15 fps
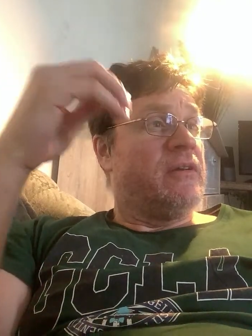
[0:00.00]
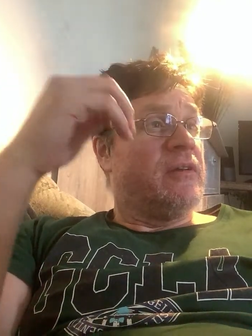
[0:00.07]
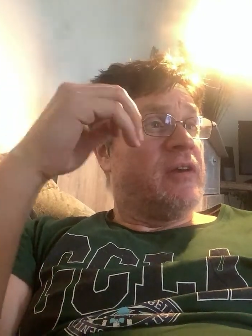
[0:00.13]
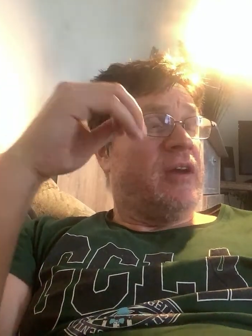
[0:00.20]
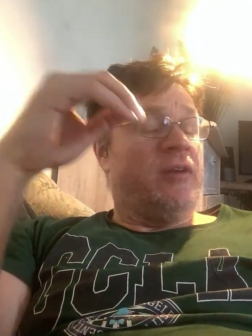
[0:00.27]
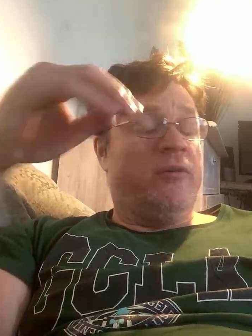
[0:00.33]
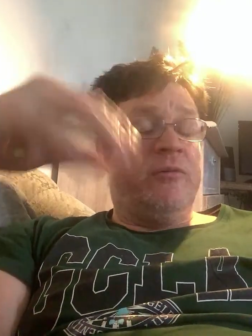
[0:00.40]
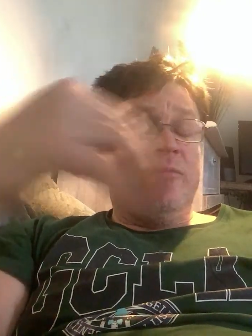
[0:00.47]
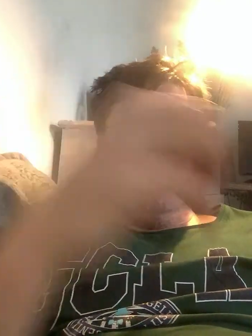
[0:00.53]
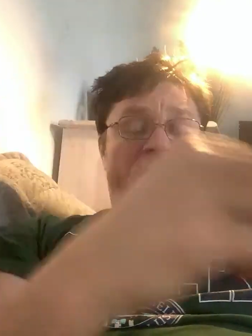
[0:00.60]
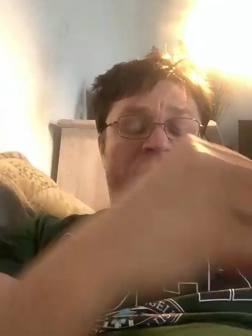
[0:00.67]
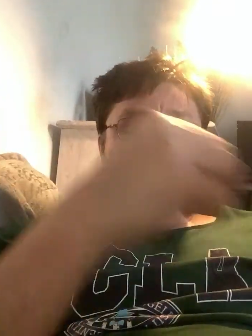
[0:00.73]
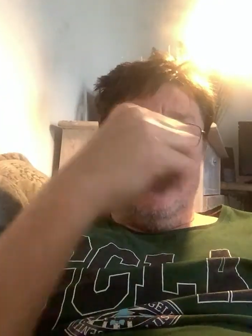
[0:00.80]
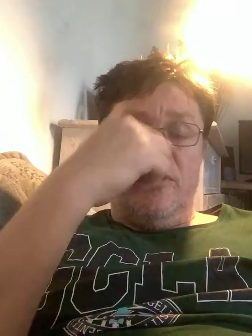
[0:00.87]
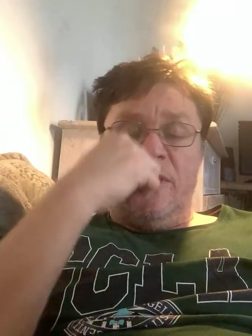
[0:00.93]
Kind of
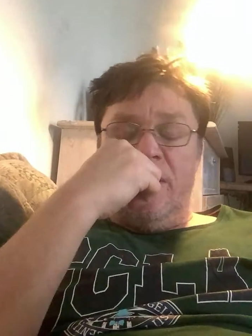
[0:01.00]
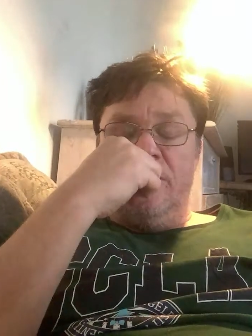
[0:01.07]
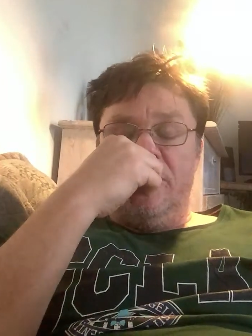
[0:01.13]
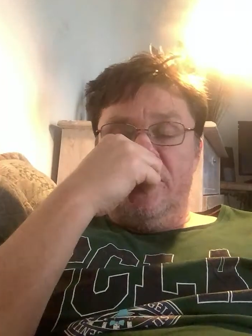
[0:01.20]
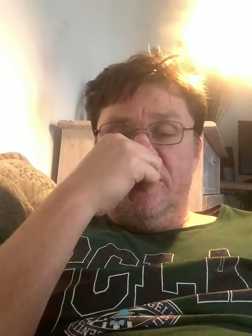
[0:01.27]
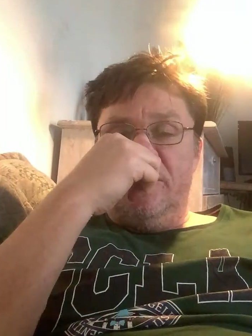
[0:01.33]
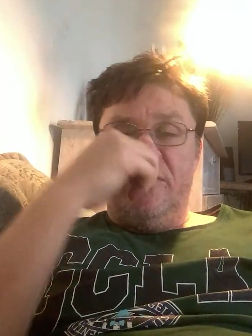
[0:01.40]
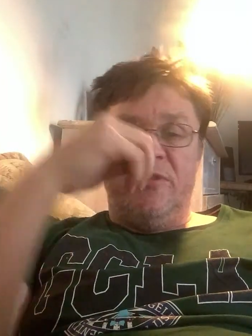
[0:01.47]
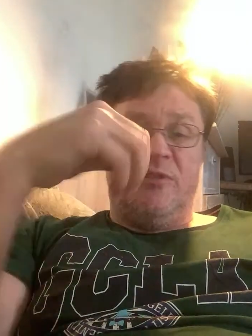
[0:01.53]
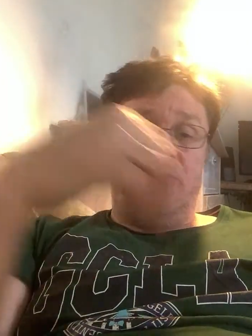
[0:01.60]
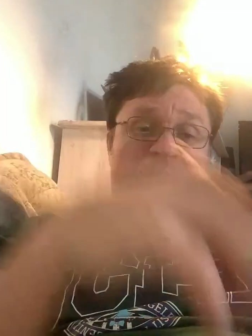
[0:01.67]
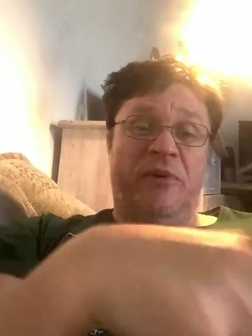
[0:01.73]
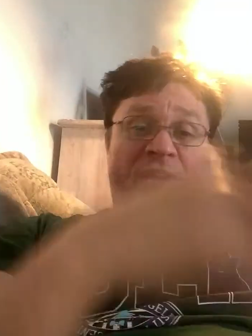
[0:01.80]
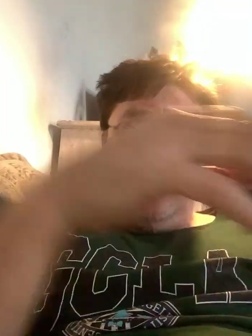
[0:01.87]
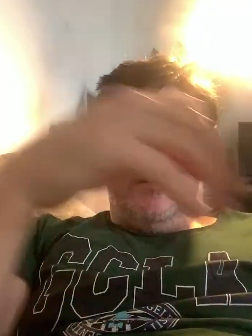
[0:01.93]
learn how to
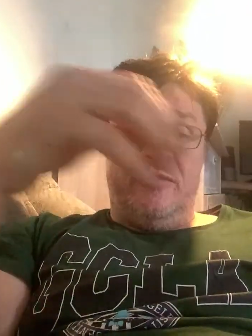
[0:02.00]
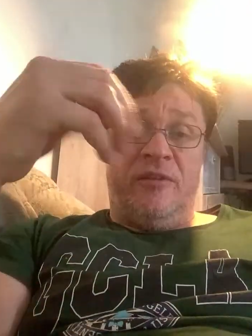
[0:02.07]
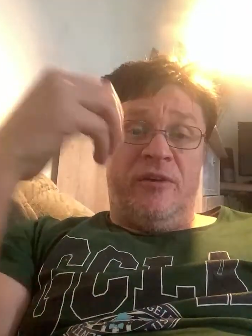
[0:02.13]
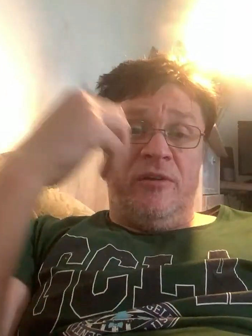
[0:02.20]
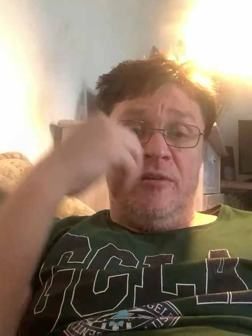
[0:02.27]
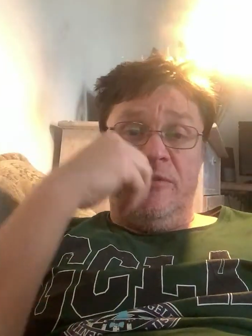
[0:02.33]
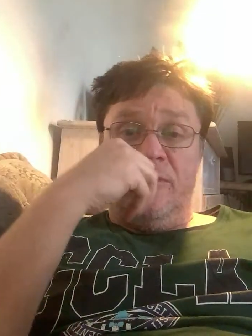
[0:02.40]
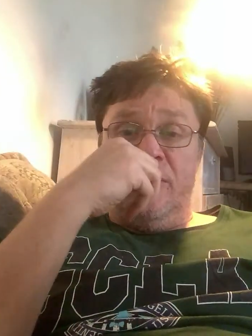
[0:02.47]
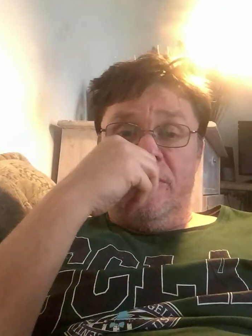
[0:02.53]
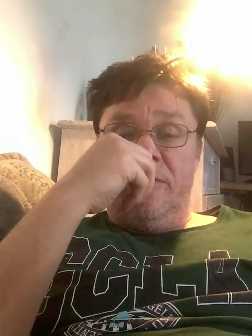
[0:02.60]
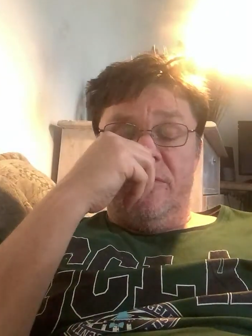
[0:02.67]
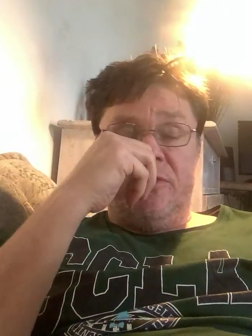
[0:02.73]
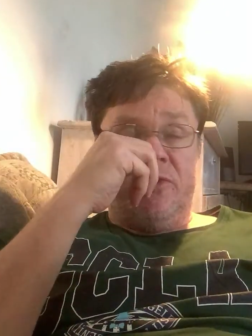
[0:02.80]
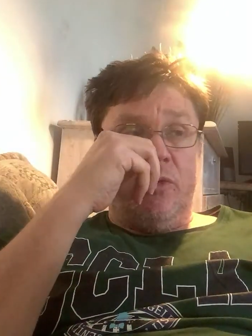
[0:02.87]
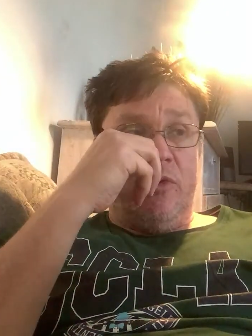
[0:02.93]
spin the
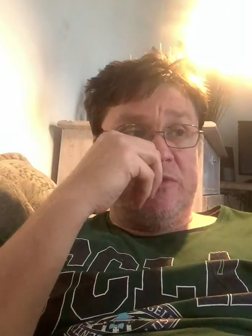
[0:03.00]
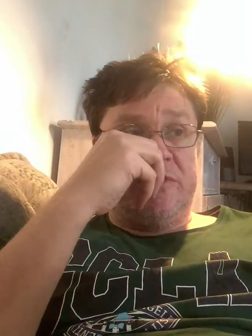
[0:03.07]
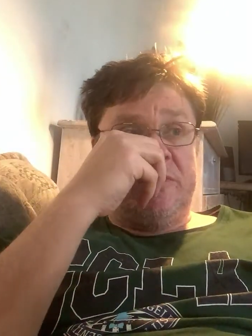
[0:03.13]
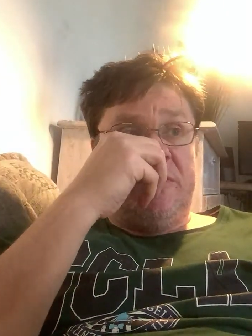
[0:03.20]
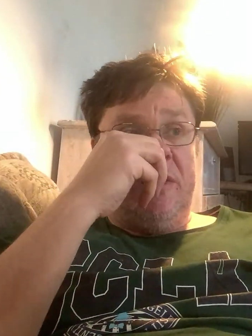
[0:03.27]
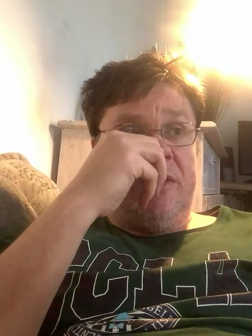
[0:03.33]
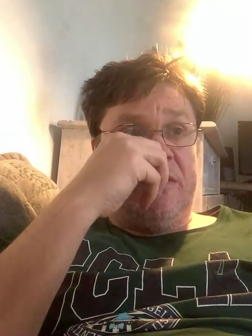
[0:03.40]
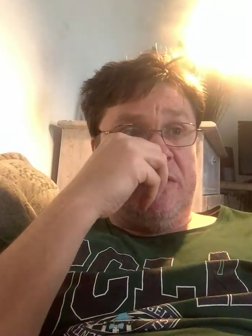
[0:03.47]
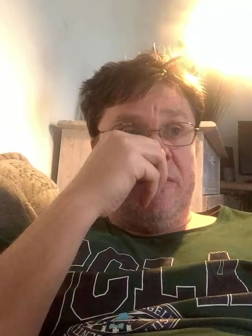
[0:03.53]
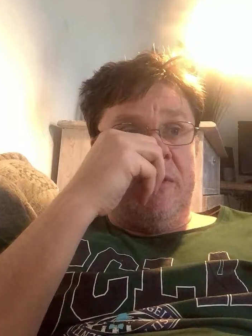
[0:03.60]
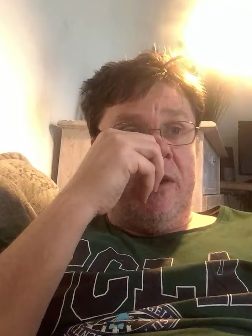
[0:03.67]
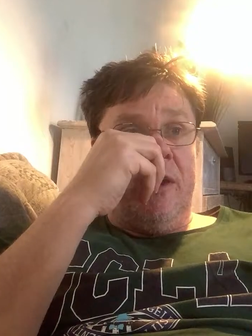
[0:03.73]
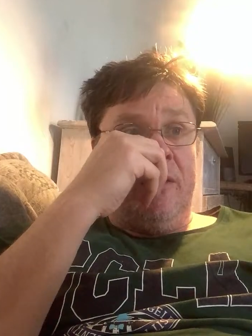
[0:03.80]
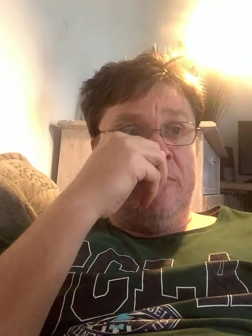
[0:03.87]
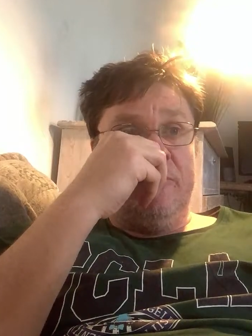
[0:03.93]
short stick, the
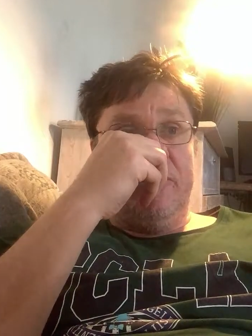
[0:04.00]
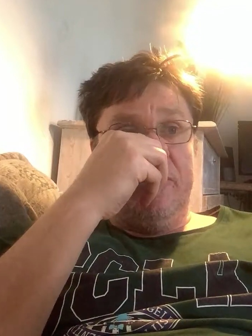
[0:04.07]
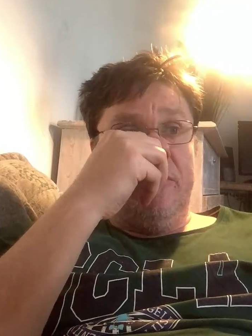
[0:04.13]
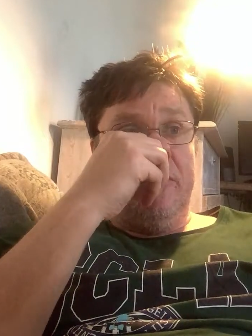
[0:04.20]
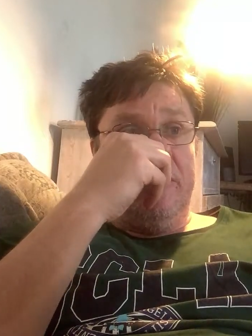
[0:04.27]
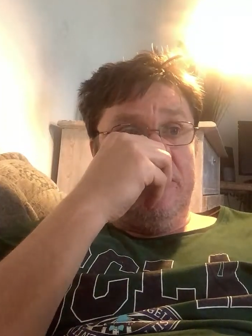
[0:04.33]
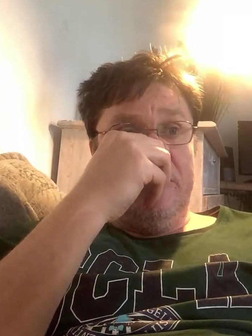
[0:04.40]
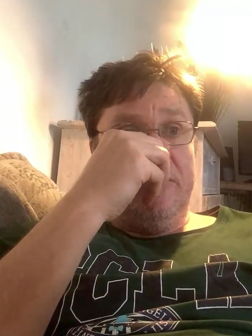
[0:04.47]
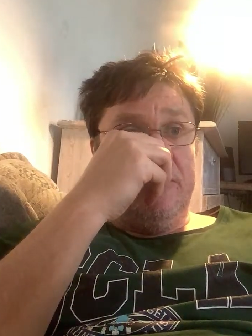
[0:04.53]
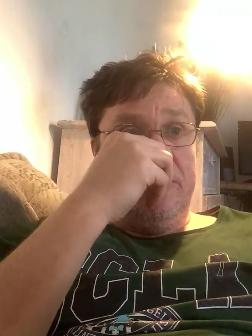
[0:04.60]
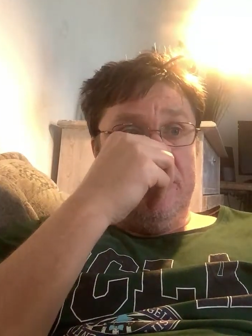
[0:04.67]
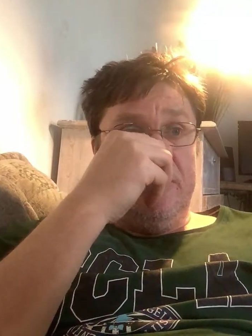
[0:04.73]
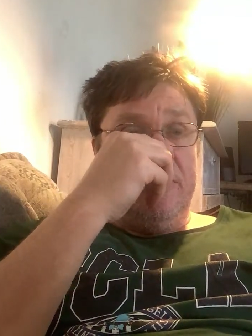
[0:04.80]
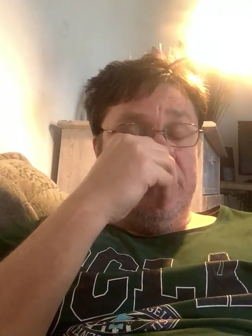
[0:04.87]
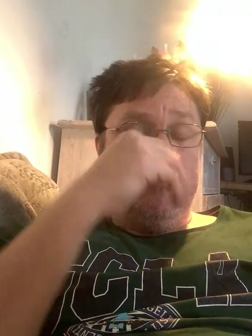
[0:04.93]
hanbo,
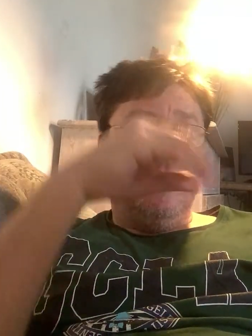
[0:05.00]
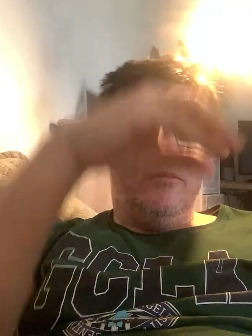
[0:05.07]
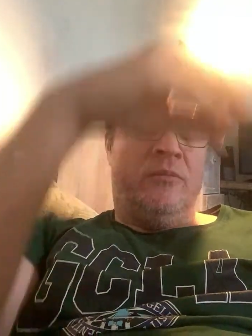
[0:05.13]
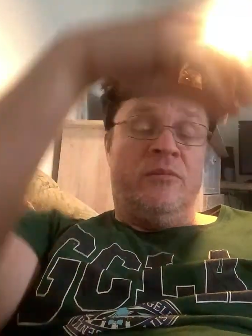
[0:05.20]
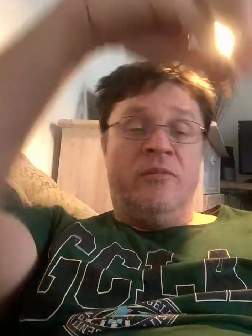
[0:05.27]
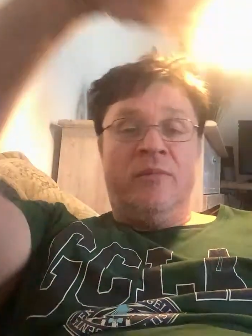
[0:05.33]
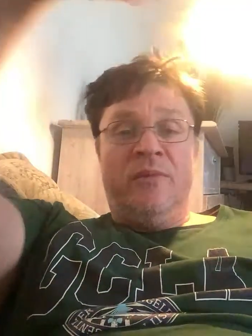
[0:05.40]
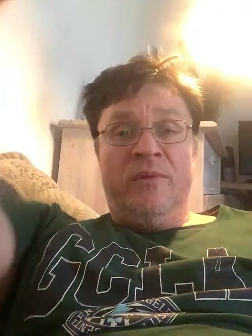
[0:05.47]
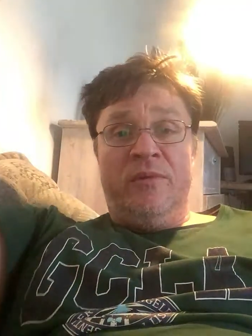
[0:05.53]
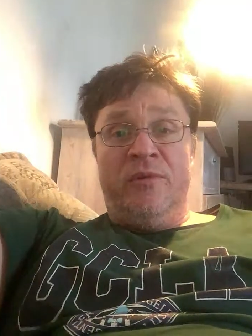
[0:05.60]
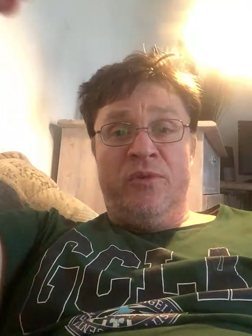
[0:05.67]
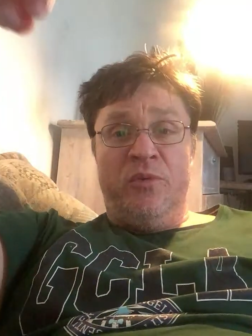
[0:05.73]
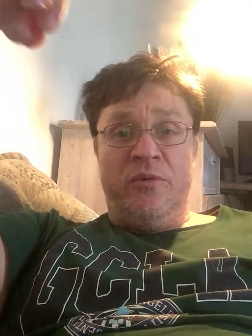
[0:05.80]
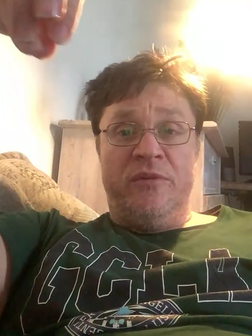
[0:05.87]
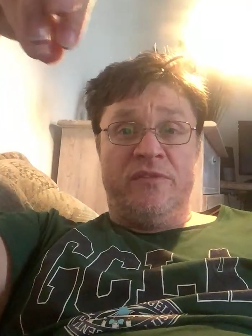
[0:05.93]

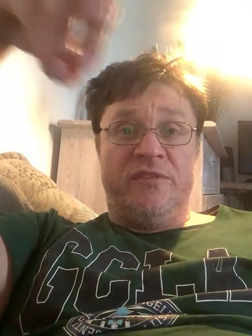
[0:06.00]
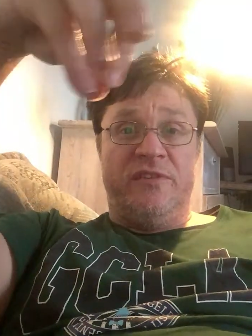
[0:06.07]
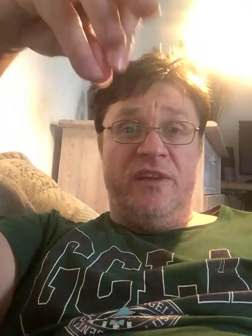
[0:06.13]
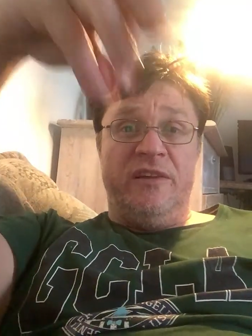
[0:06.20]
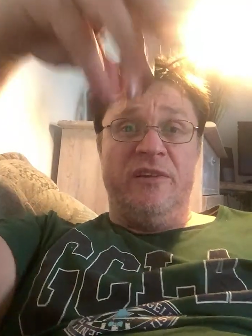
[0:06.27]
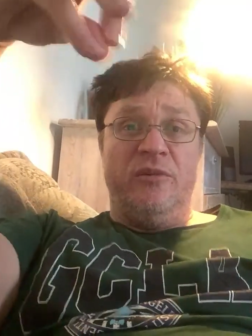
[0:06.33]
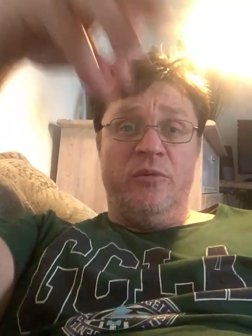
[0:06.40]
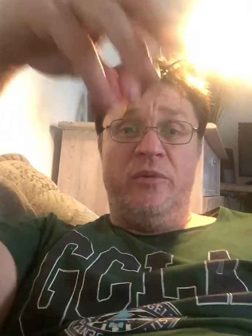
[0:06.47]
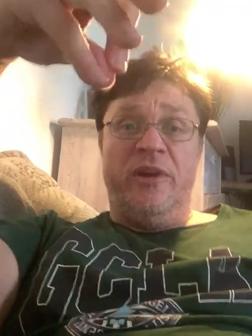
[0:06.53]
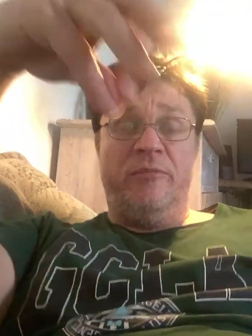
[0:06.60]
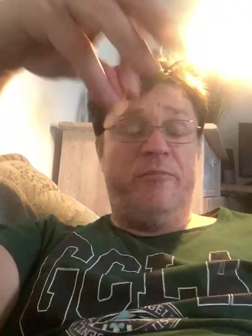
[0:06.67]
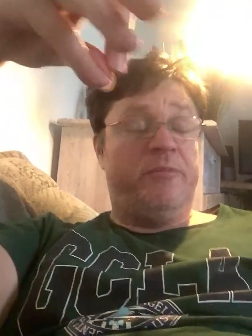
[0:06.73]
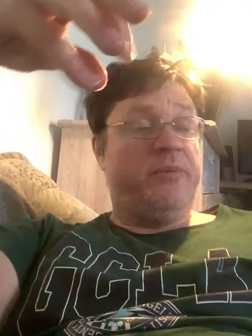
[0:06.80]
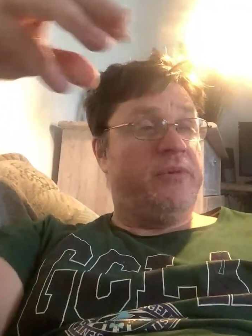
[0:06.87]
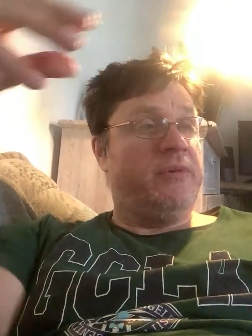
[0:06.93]
doing a single
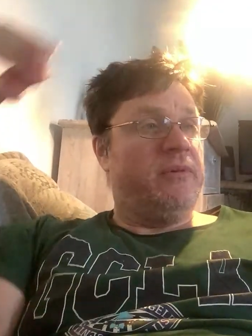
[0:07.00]
whip.